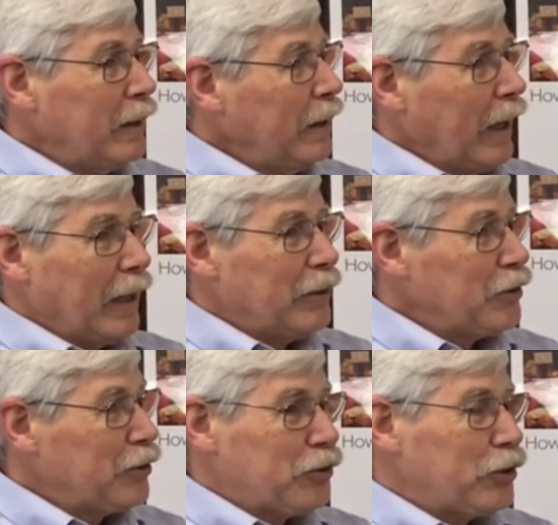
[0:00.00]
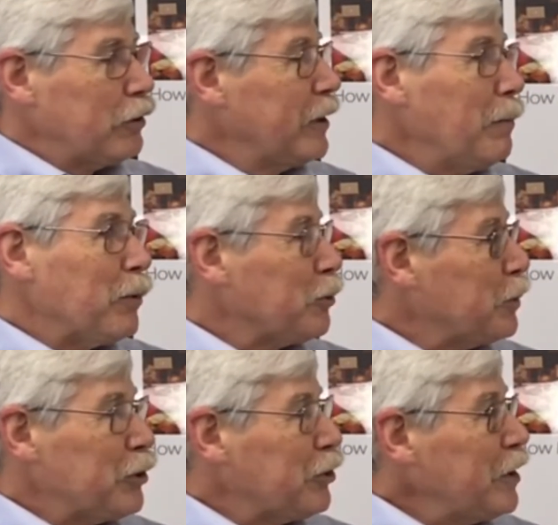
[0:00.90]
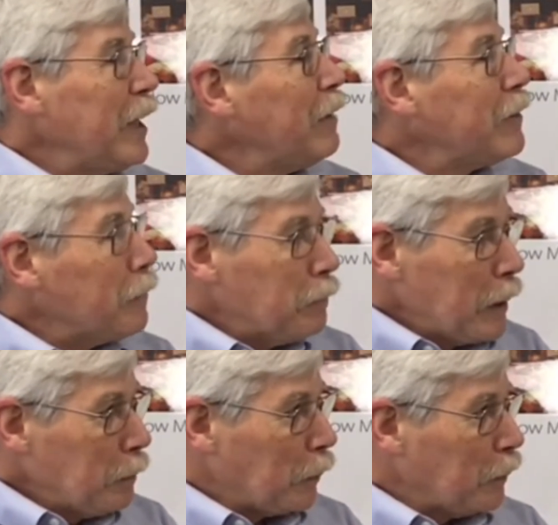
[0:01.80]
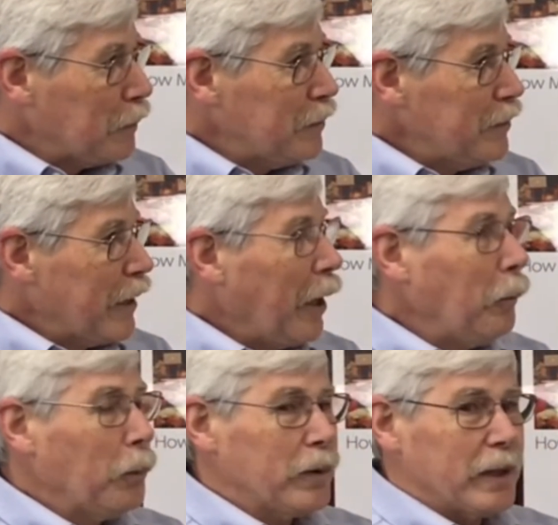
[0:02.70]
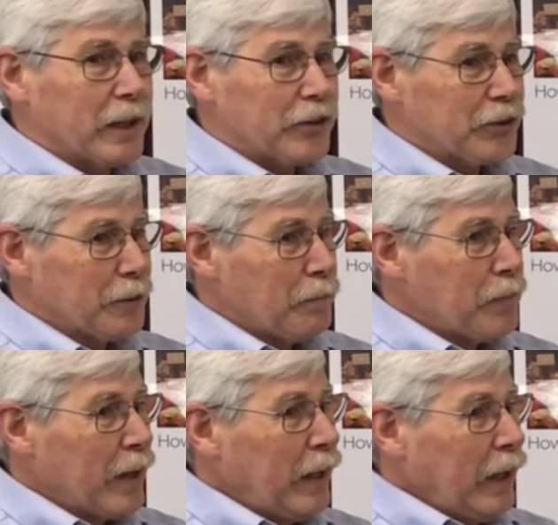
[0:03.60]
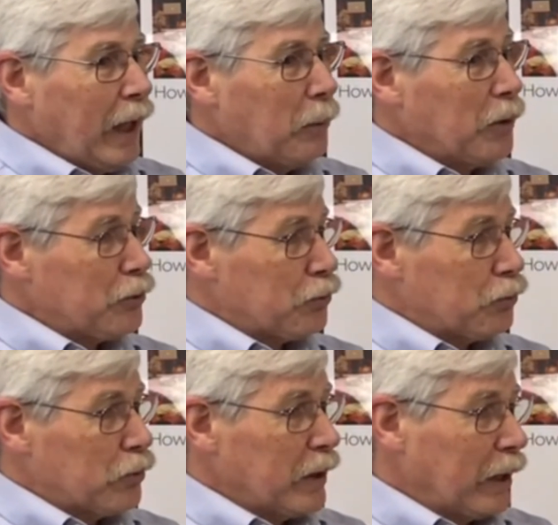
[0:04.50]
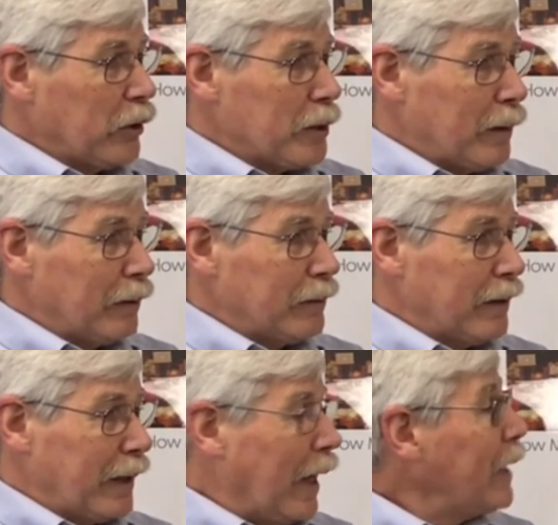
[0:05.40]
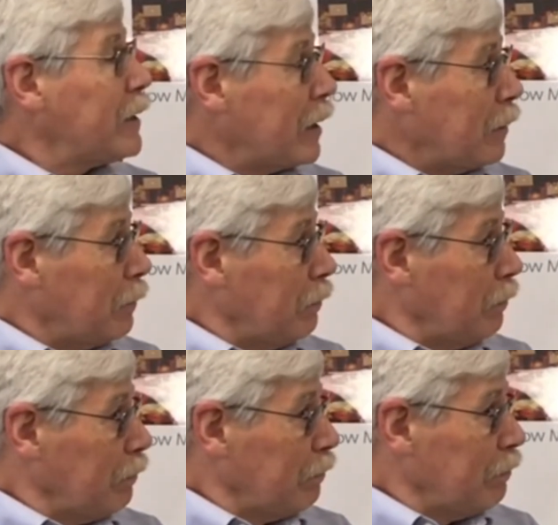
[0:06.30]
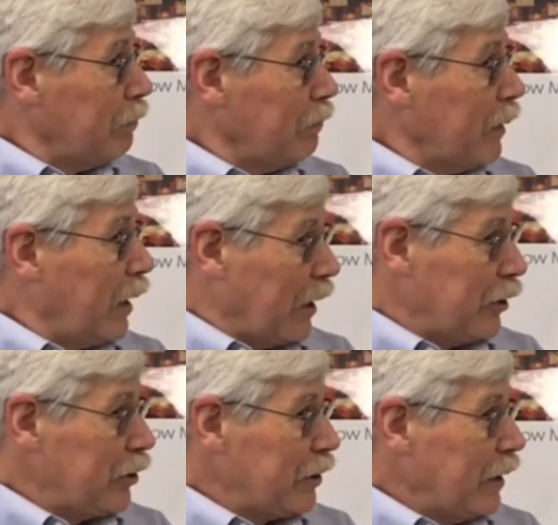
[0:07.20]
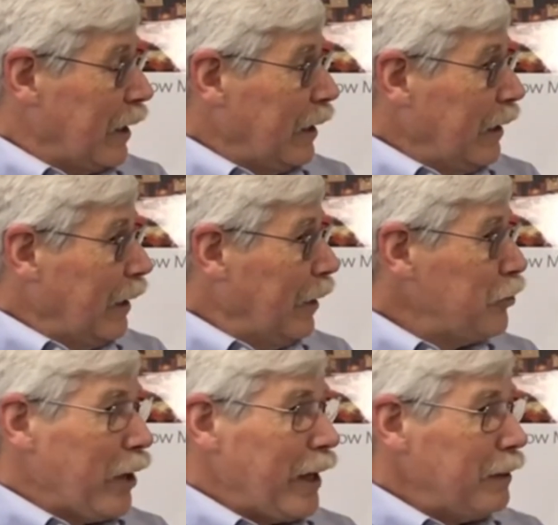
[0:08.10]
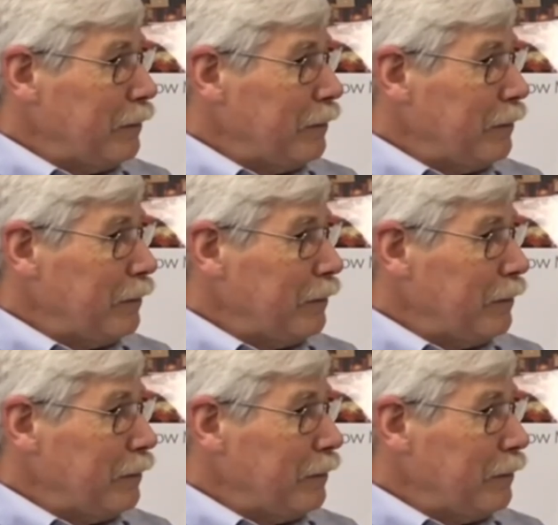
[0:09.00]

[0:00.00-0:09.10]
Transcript: and just sheer numbers. We just didn't have enough people to help with things. And what's really good about the I-Team kids is you had